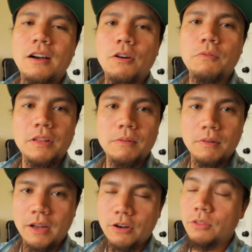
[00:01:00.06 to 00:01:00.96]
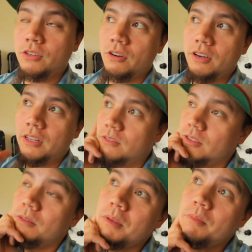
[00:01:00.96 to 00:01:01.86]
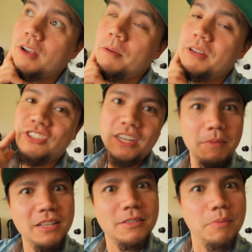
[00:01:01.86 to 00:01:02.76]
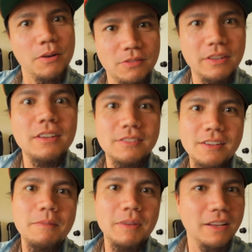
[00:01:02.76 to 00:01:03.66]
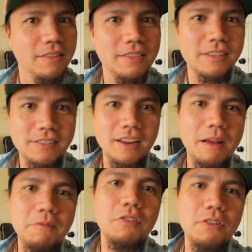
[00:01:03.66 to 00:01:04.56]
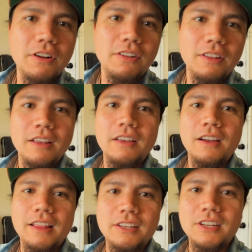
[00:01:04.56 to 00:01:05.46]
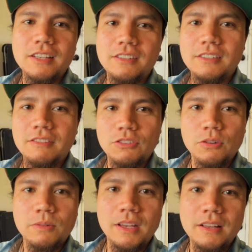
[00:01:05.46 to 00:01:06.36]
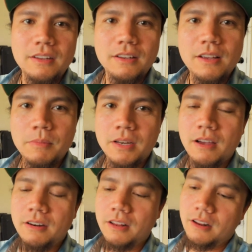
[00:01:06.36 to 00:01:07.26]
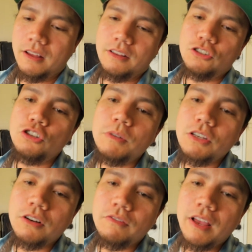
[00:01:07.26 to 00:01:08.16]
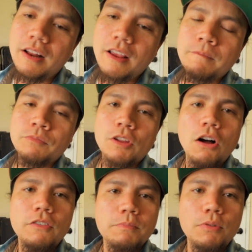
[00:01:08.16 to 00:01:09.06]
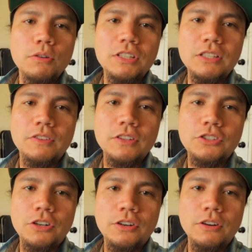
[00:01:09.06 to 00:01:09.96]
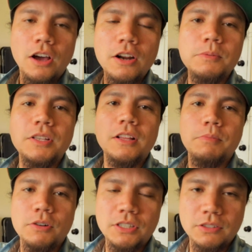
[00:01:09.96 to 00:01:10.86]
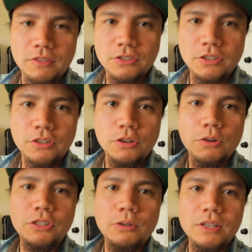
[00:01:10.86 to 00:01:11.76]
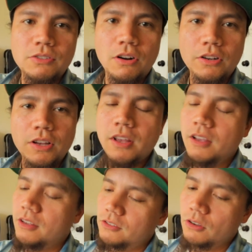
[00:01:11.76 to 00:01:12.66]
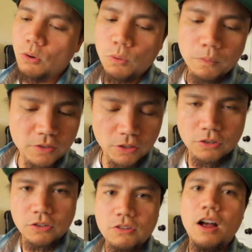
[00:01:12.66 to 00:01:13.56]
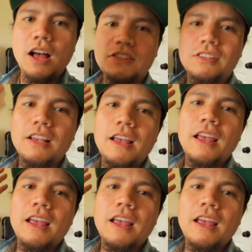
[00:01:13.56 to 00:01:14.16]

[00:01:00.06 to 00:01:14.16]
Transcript: Hopefully, I know there's already some people coming. Jimmy supposedly is coming this time for real. I think Jesse's even toying with the idea of coming down, and it should be a good event. All the proceeds for the shirt, 100% of the proceeds for the shirt go to USARC, so it's a good cause.